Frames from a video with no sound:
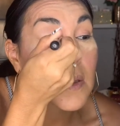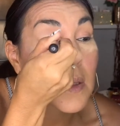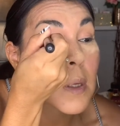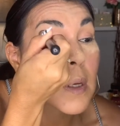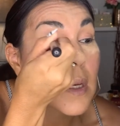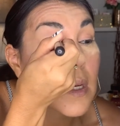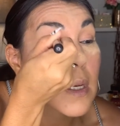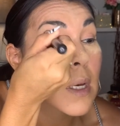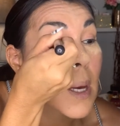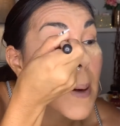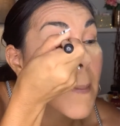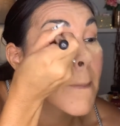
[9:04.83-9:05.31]

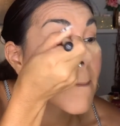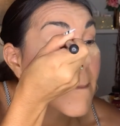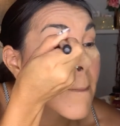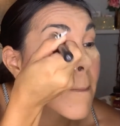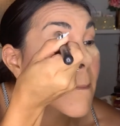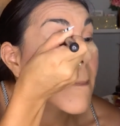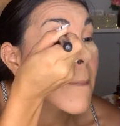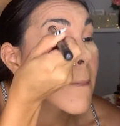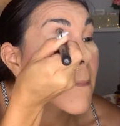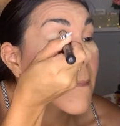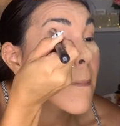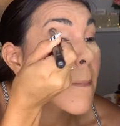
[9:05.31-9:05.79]
And I
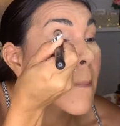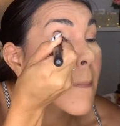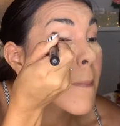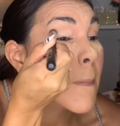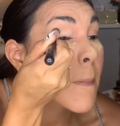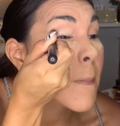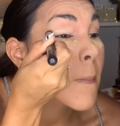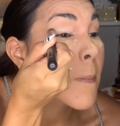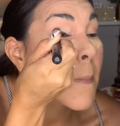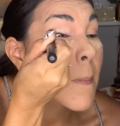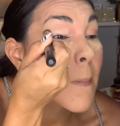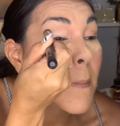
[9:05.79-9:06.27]
use a
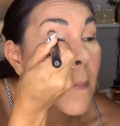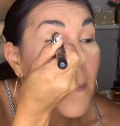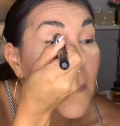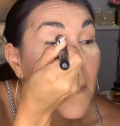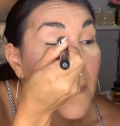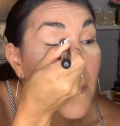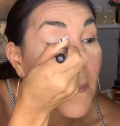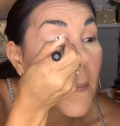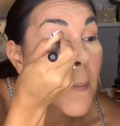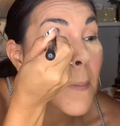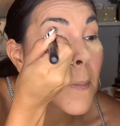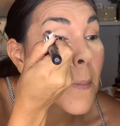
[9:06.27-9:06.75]

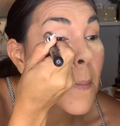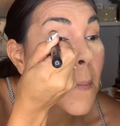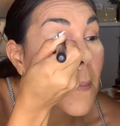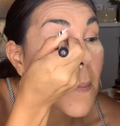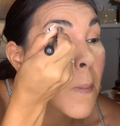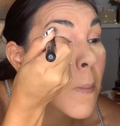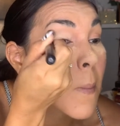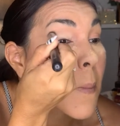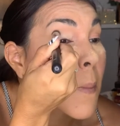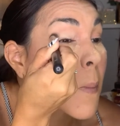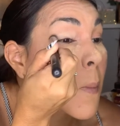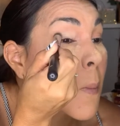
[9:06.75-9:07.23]
Morphe
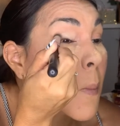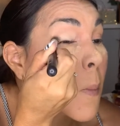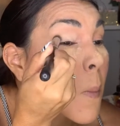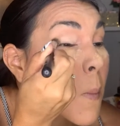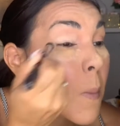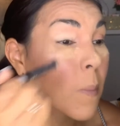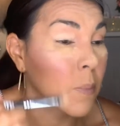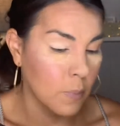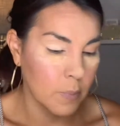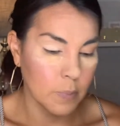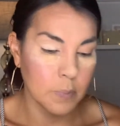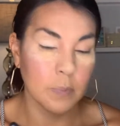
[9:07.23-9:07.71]
concealer
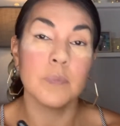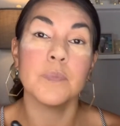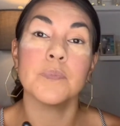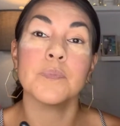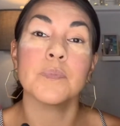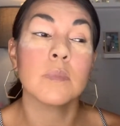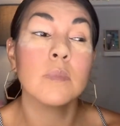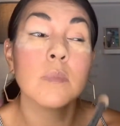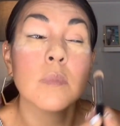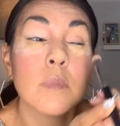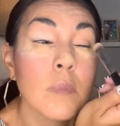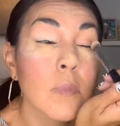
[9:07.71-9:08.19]
brush
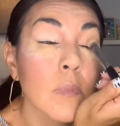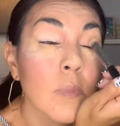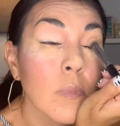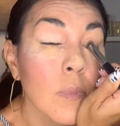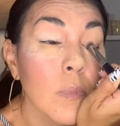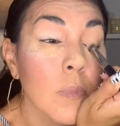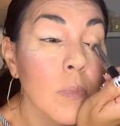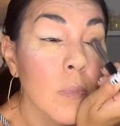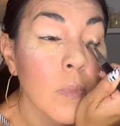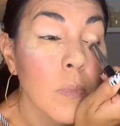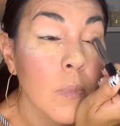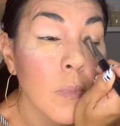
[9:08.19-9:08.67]
to
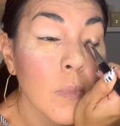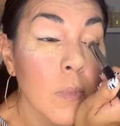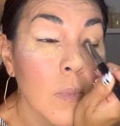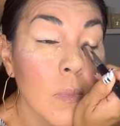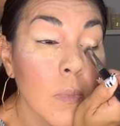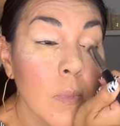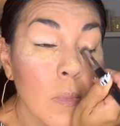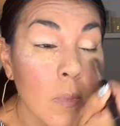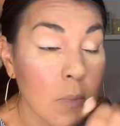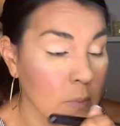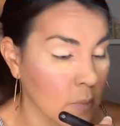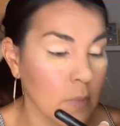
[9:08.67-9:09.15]
apply
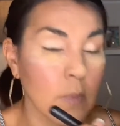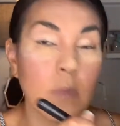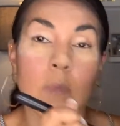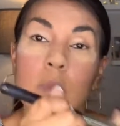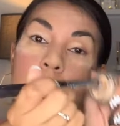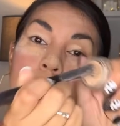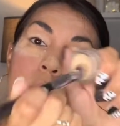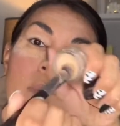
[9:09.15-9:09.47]
that